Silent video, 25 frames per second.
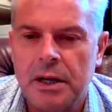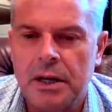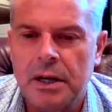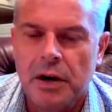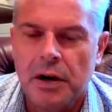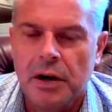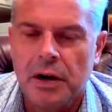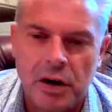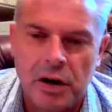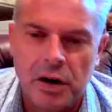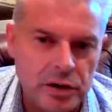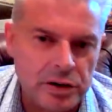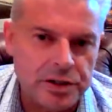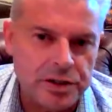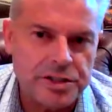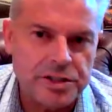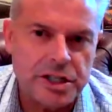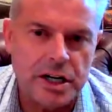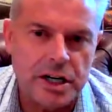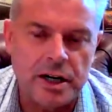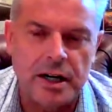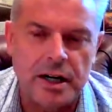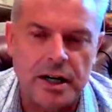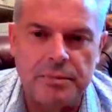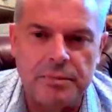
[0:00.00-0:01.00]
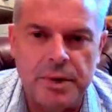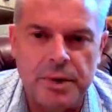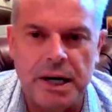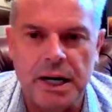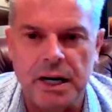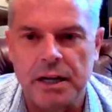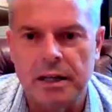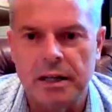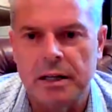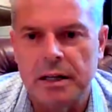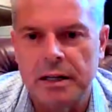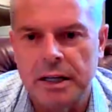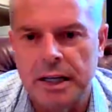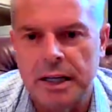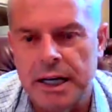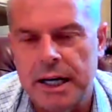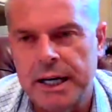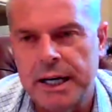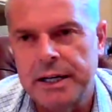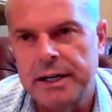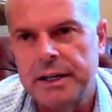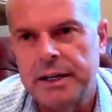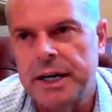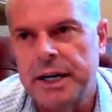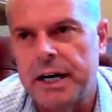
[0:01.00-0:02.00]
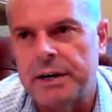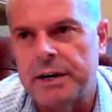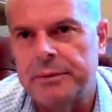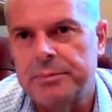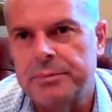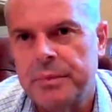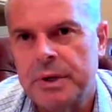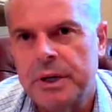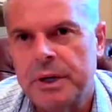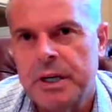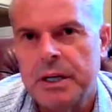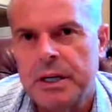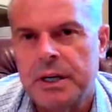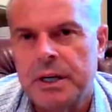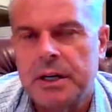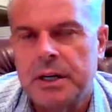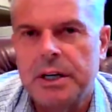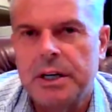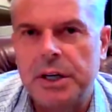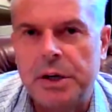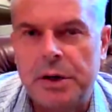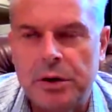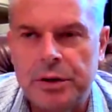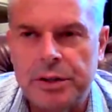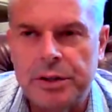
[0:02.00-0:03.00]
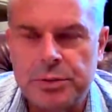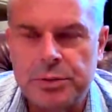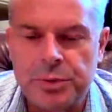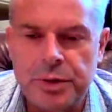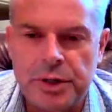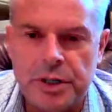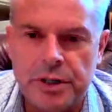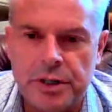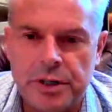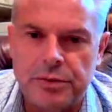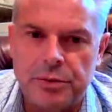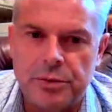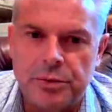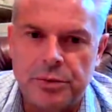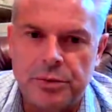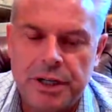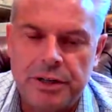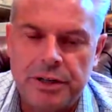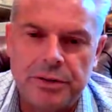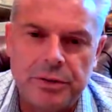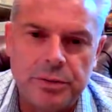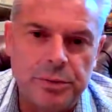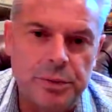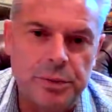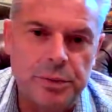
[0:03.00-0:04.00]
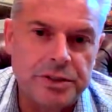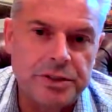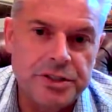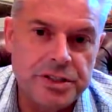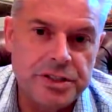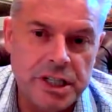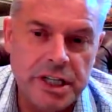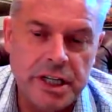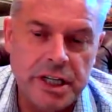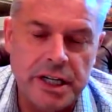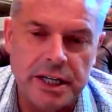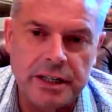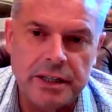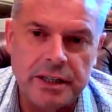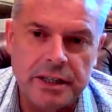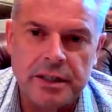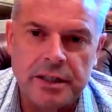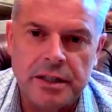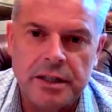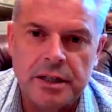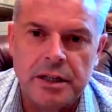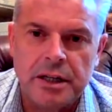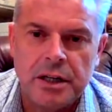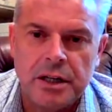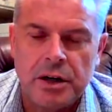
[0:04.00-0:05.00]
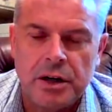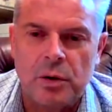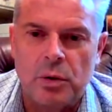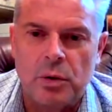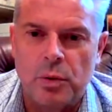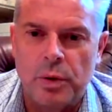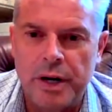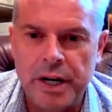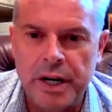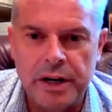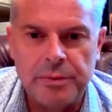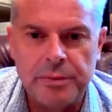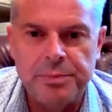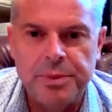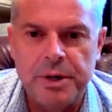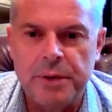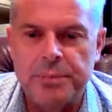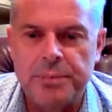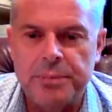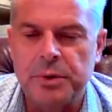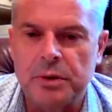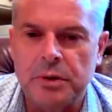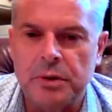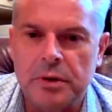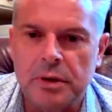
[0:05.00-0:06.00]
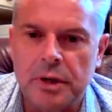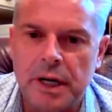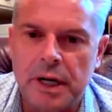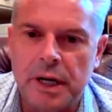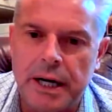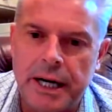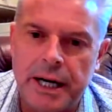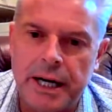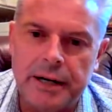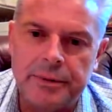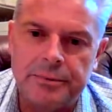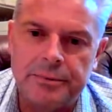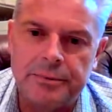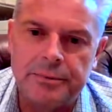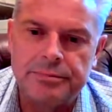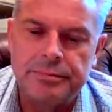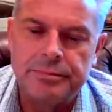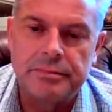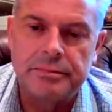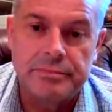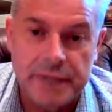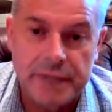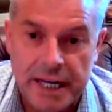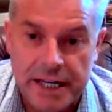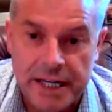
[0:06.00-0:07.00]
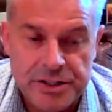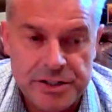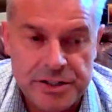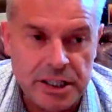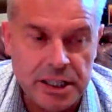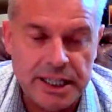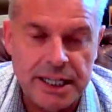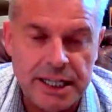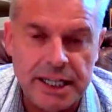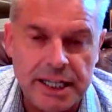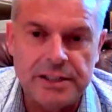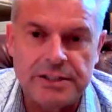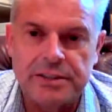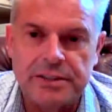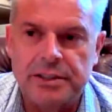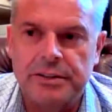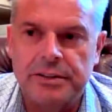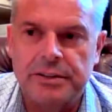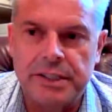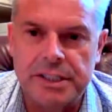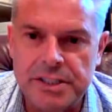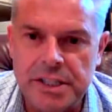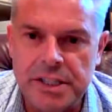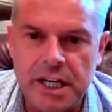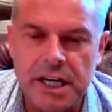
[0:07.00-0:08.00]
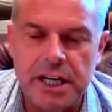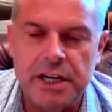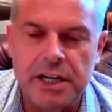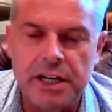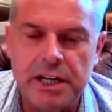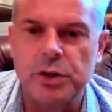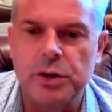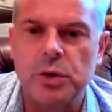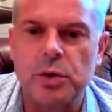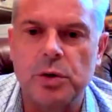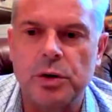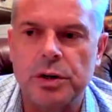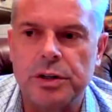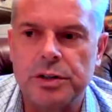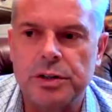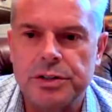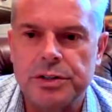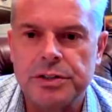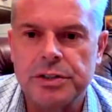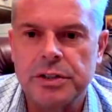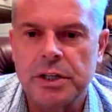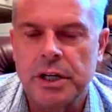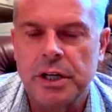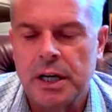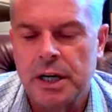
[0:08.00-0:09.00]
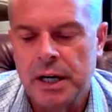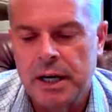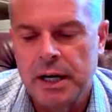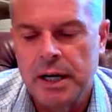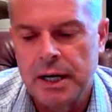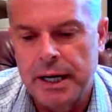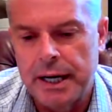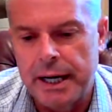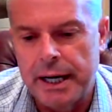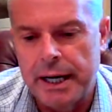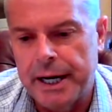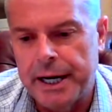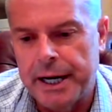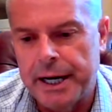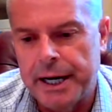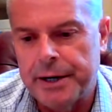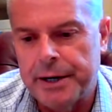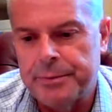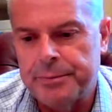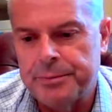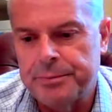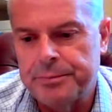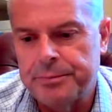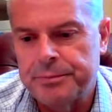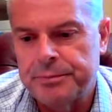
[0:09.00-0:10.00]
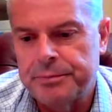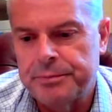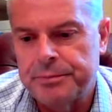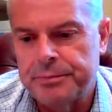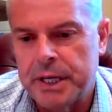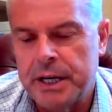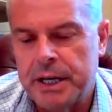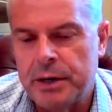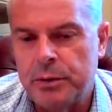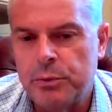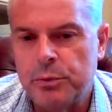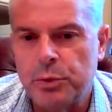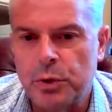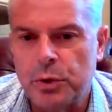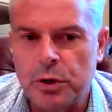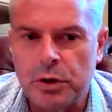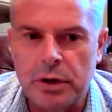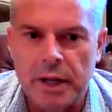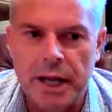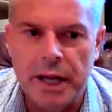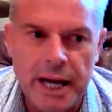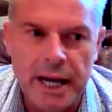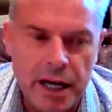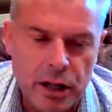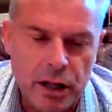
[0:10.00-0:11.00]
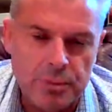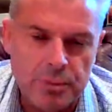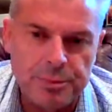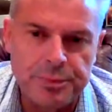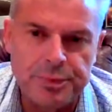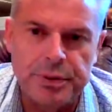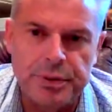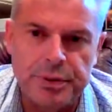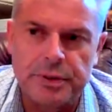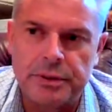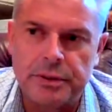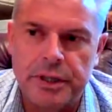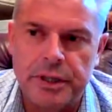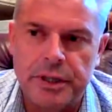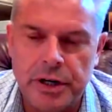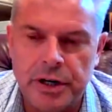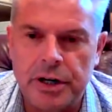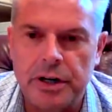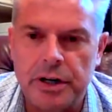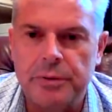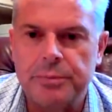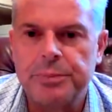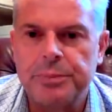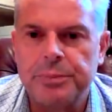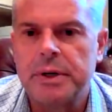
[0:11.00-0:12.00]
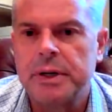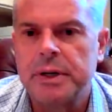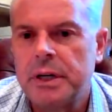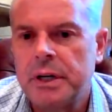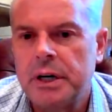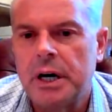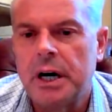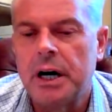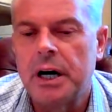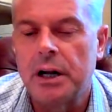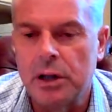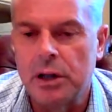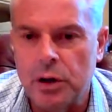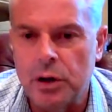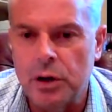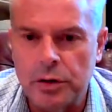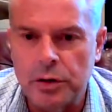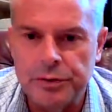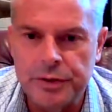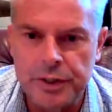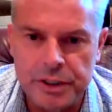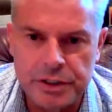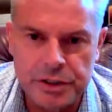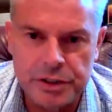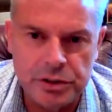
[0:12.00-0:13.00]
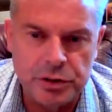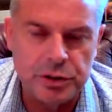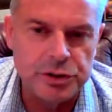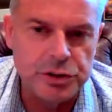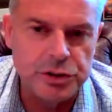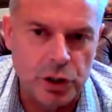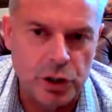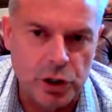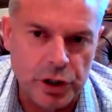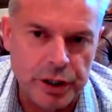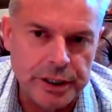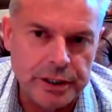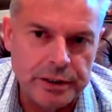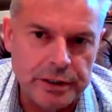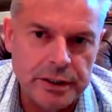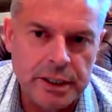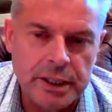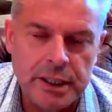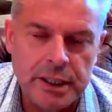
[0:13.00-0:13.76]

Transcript: Oh, certainly, Mal. And, you know, as we're seeing where people isolate, they stay indoors, it will help curb how long this goes on.